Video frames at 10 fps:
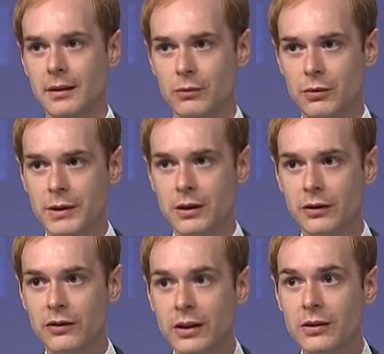be
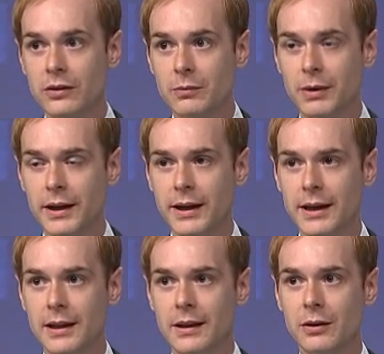considered
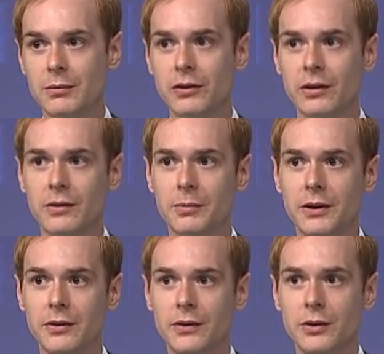by the Commission as
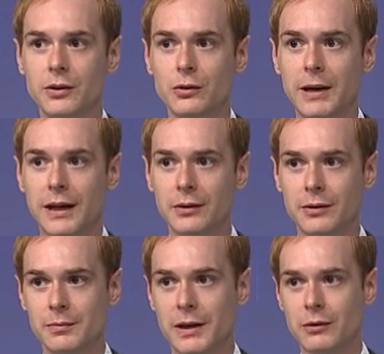part of the new Pact
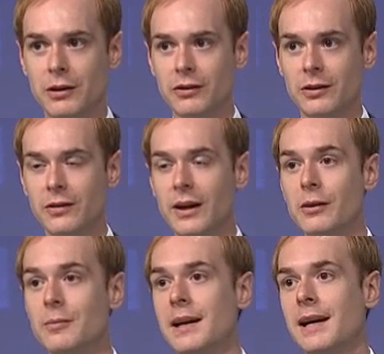on Migration and
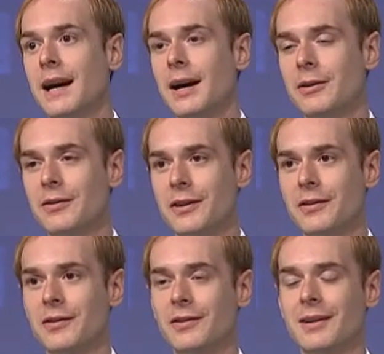Asylum. However,
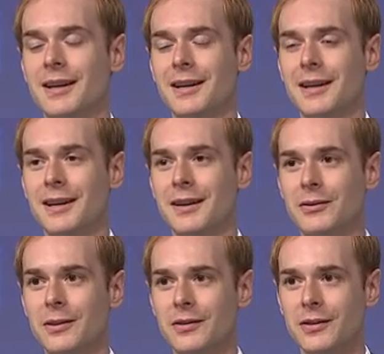as
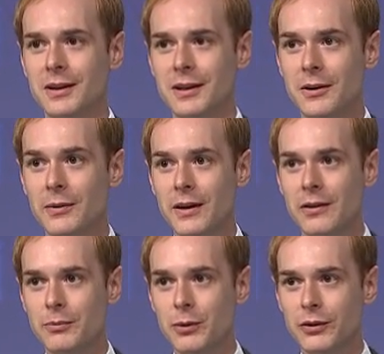you are certainly aware,
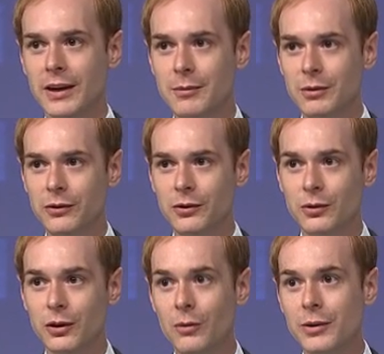I'm not able to
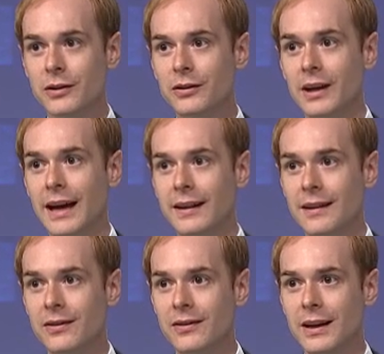comment at
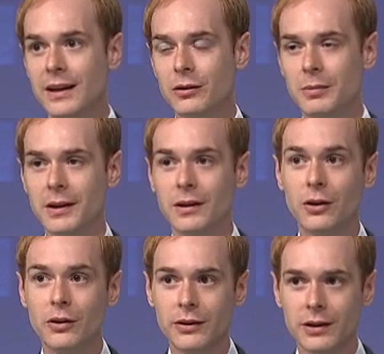this stage about the
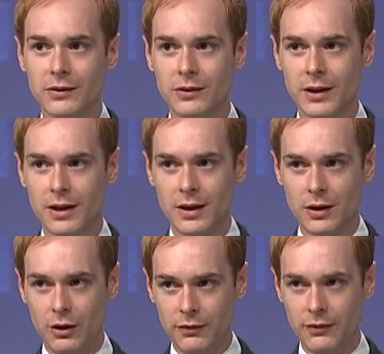contents
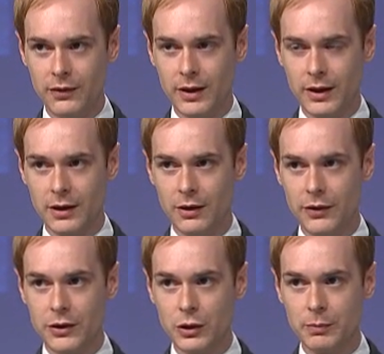of
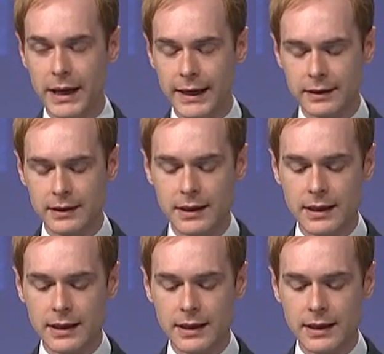the new pact.